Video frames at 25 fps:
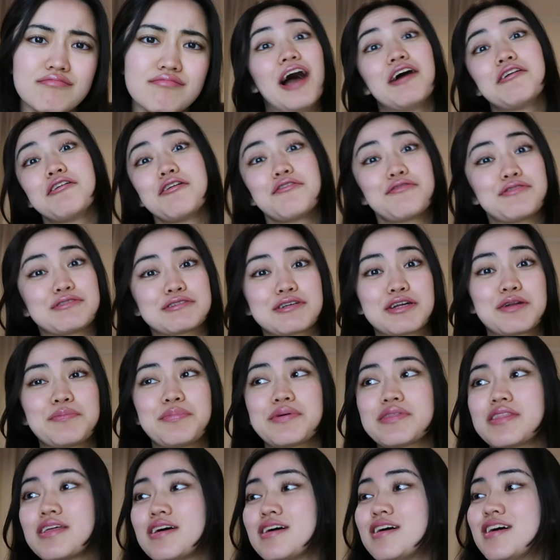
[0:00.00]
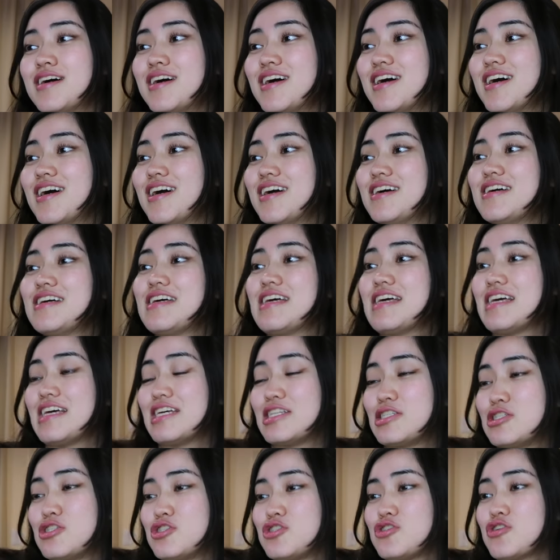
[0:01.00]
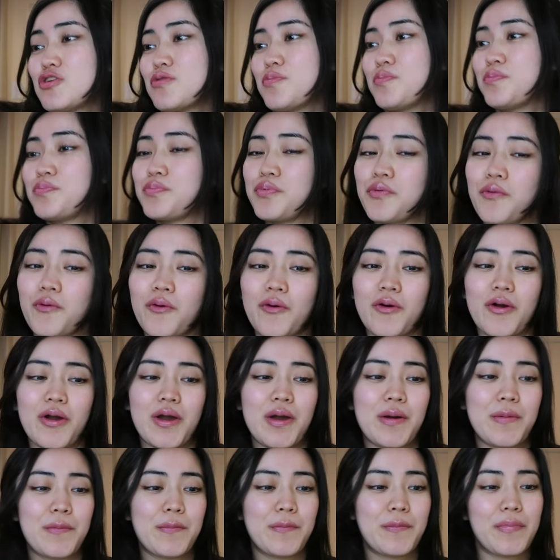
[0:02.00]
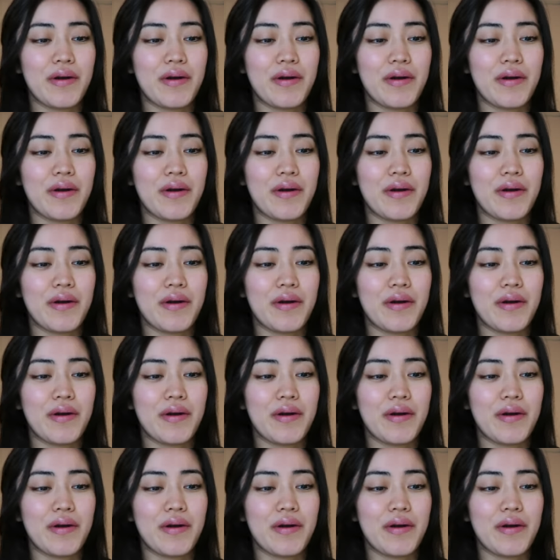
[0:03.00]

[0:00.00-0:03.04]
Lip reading: I don't know if he's gonna put the, "It's your boy